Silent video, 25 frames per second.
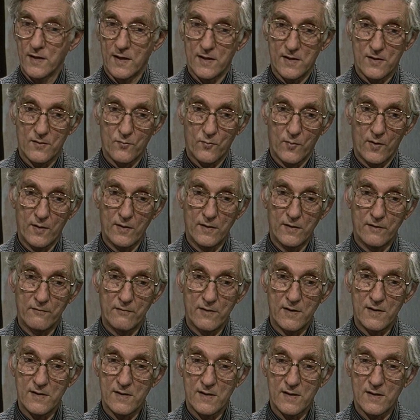That's one of the
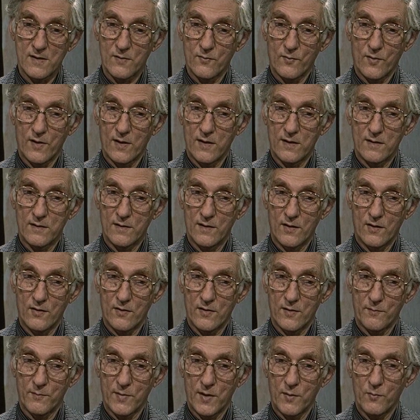reasons why a
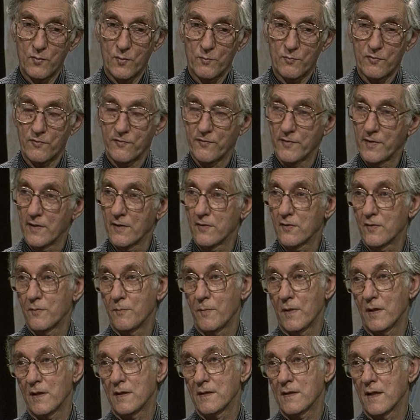lot of people prefer to
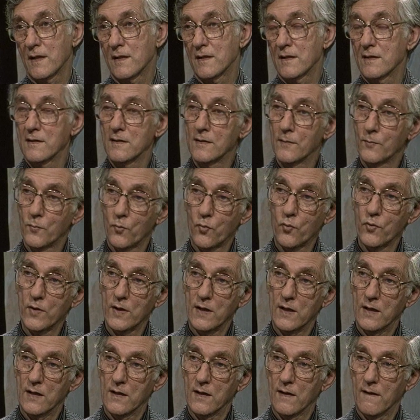meditate in the
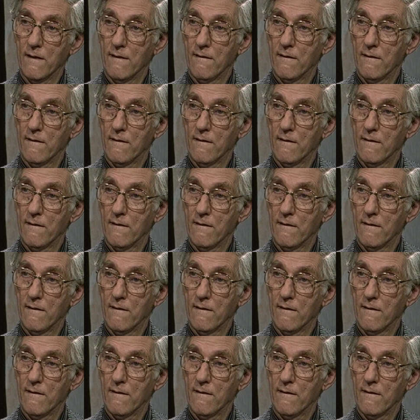morning,